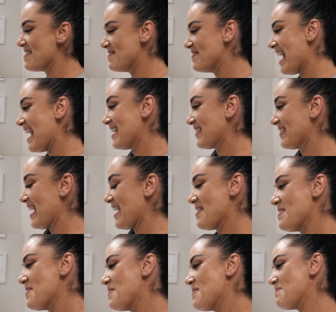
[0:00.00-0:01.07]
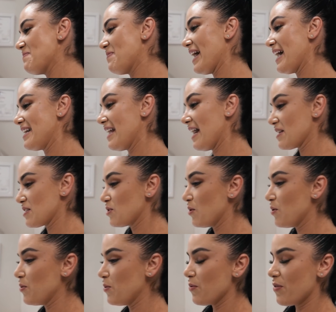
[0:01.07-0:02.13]
Anyway, but yeah,
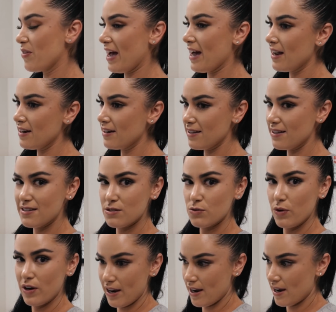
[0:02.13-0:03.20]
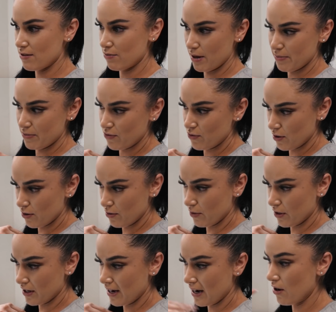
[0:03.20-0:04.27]
so that is what I had right before
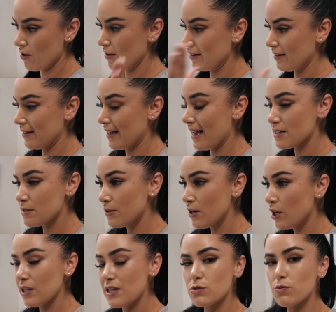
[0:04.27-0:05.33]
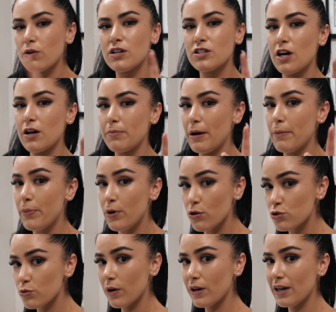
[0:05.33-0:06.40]
working out. Last but not least, we're going to talk about
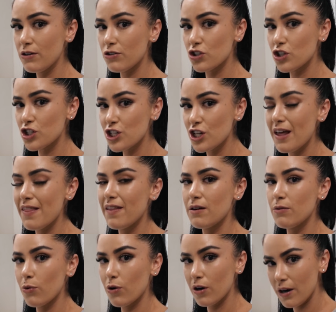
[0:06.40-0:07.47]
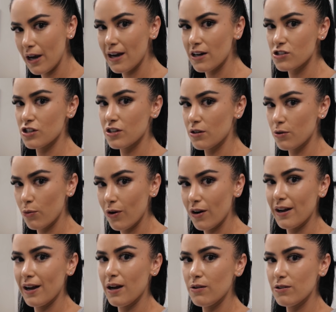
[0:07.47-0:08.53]
post-workout nutrition, and then we're actually going to
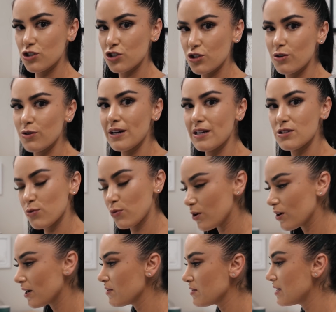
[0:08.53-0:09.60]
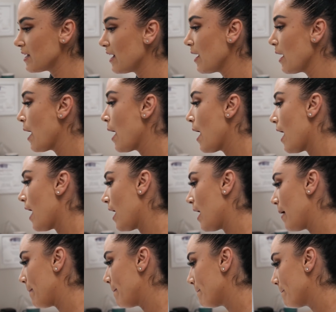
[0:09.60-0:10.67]
work out and show you guys the workout today.
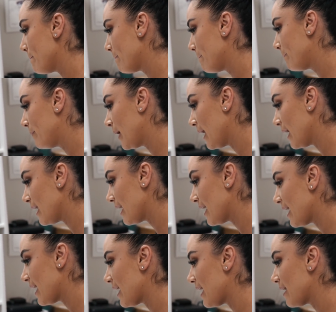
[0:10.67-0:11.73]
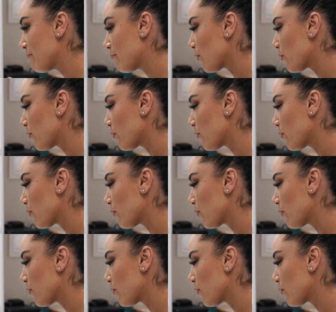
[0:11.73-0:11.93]
But I